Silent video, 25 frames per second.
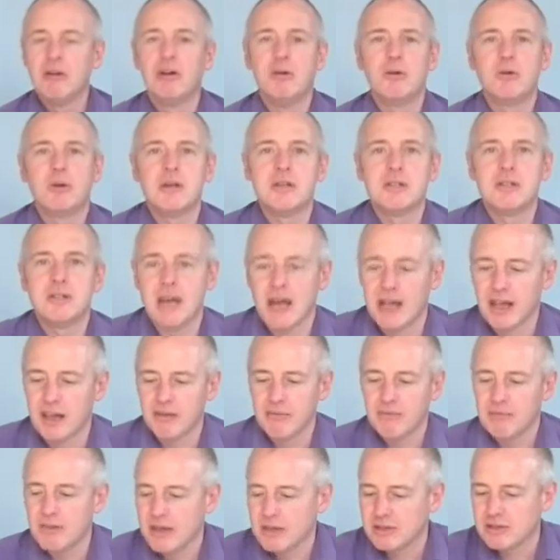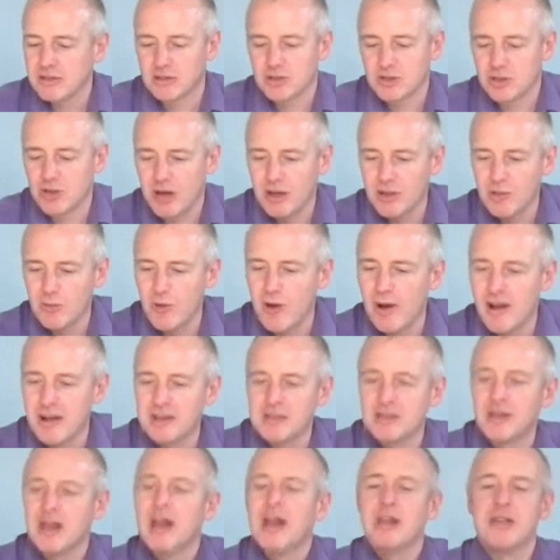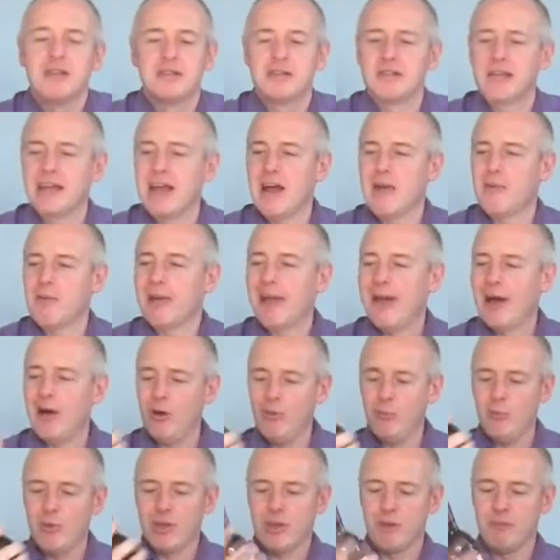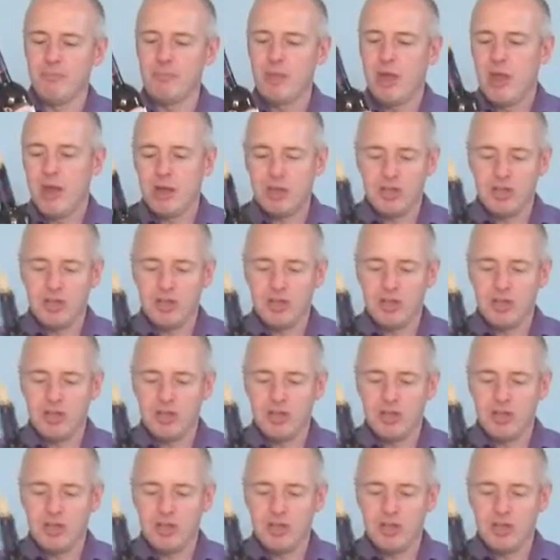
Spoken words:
Who can tell? Let's just try the wines, see how we get on with them.